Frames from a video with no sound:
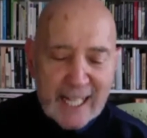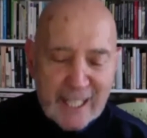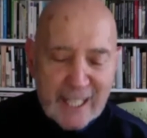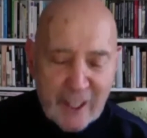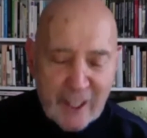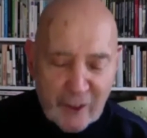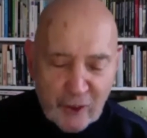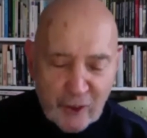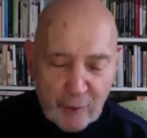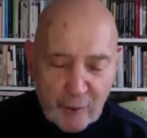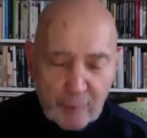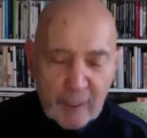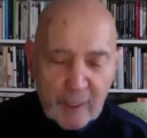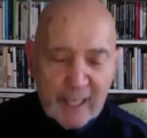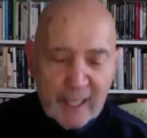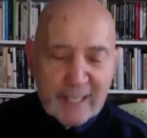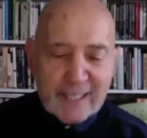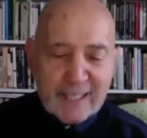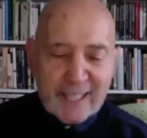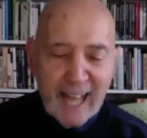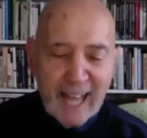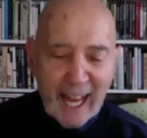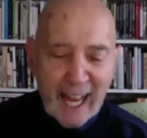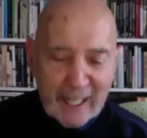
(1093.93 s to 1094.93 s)

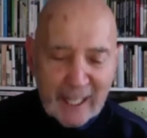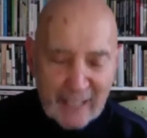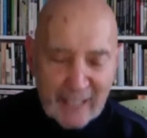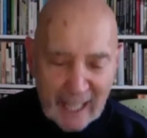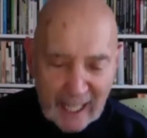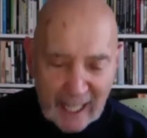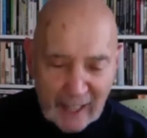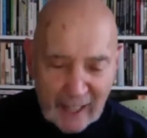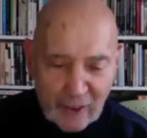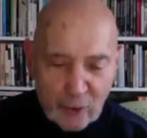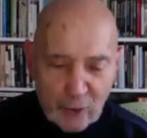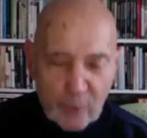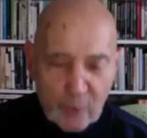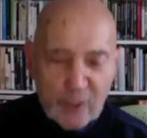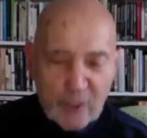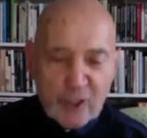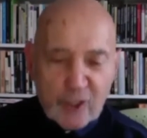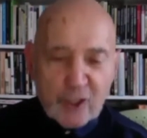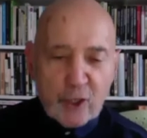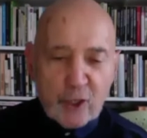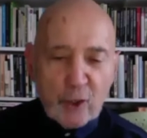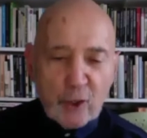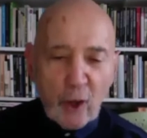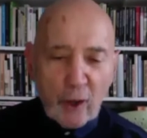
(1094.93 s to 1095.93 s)
disciplined techniques
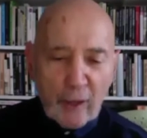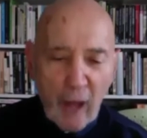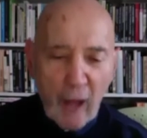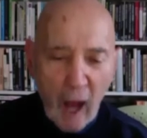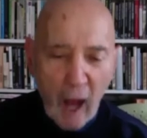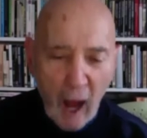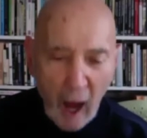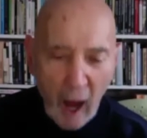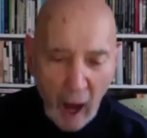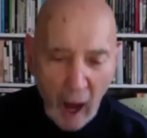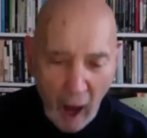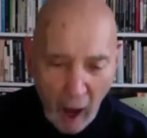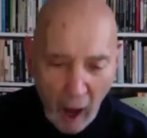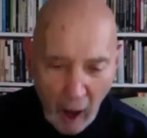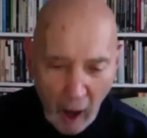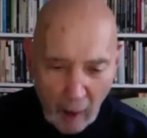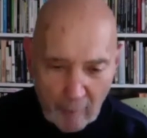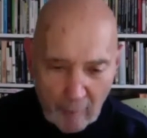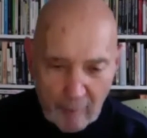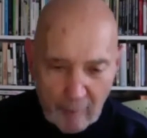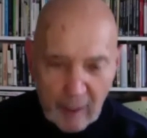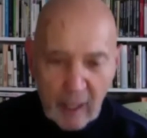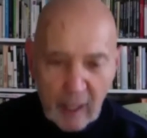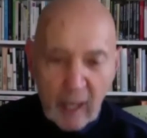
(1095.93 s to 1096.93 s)
which do not
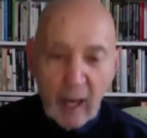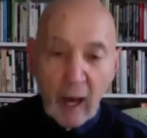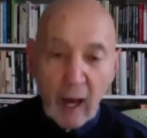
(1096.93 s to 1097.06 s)
harm